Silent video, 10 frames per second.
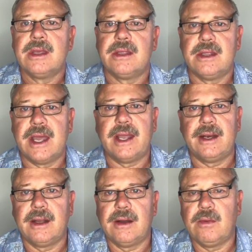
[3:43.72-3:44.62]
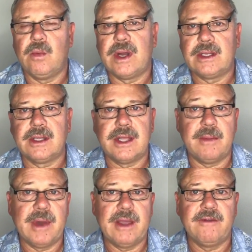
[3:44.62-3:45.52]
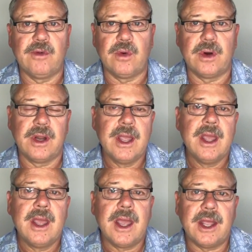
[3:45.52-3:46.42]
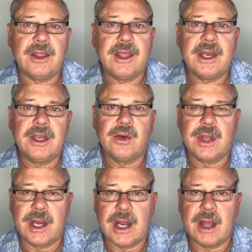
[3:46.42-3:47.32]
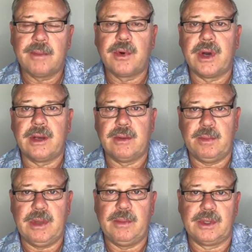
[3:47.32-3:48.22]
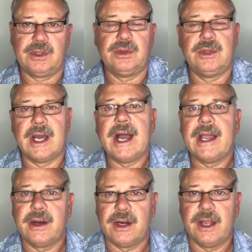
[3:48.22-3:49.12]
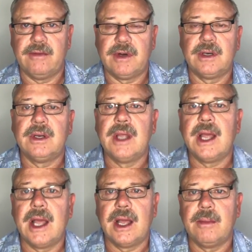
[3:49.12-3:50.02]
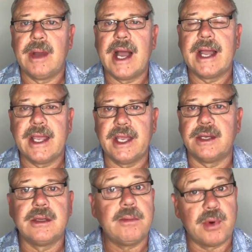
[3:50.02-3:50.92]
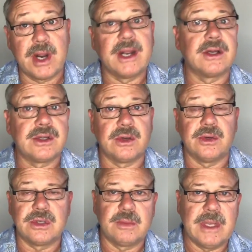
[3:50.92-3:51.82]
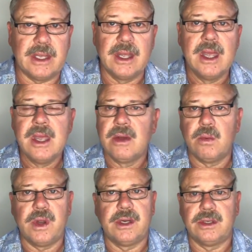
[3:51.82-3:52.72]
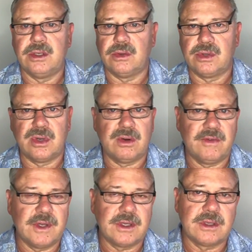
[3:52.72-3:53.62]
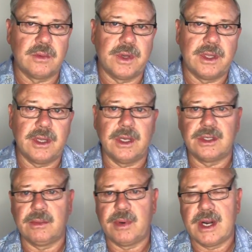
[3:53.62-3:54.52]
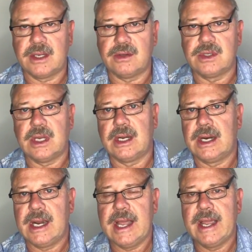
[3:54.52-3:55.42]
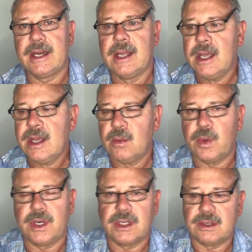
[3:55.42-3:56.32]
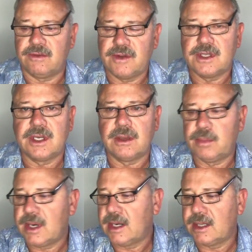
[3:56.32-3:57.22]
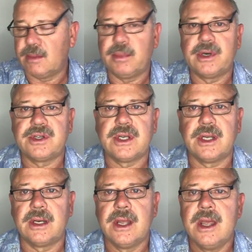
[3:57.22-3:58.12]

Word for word: than what they pay for, and then you can upgrade people to the higher level, um, high-end products, so to speak, whether it's your service, whether it's a product you sell online, whether it's a physical product in person,